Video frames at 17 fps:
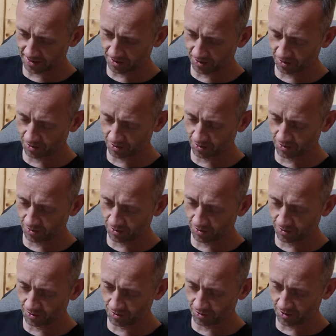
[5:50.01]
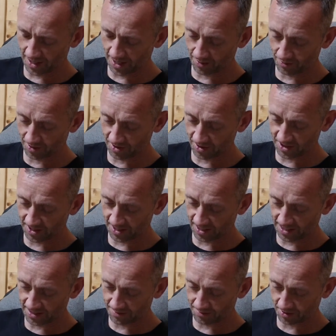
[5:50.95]
Oh, I will
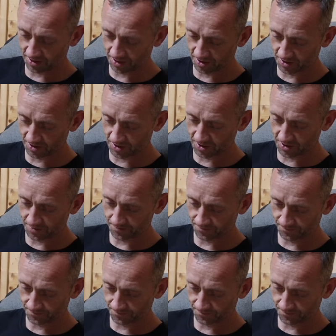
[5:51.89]
shield because